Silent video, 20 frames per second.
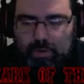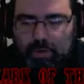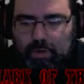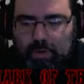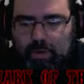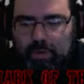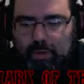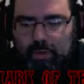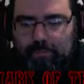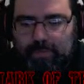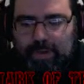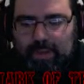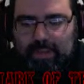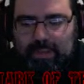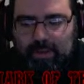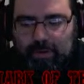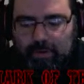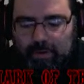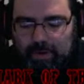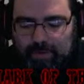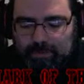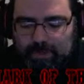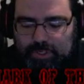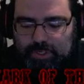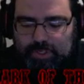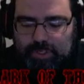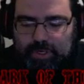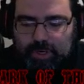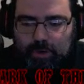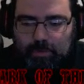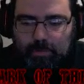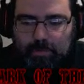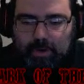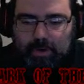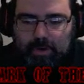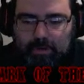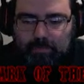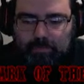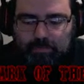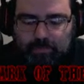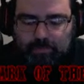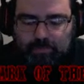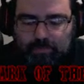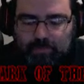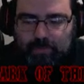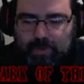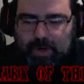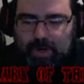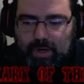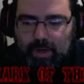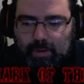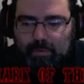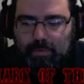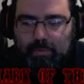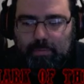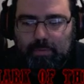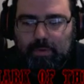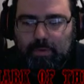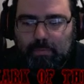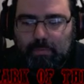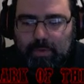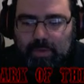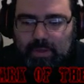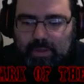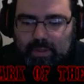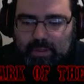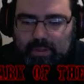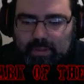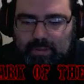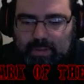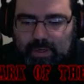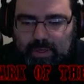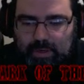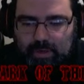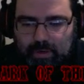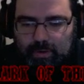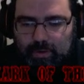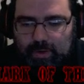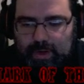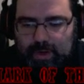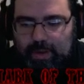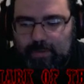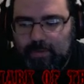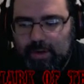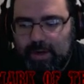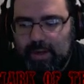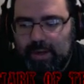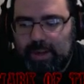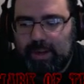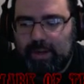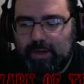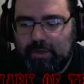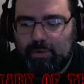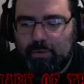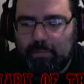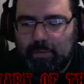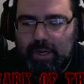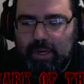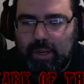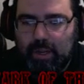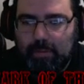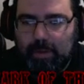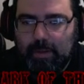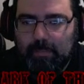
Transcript: Uh, the fact that I don't have a share button probably means I don't have any actual money on me.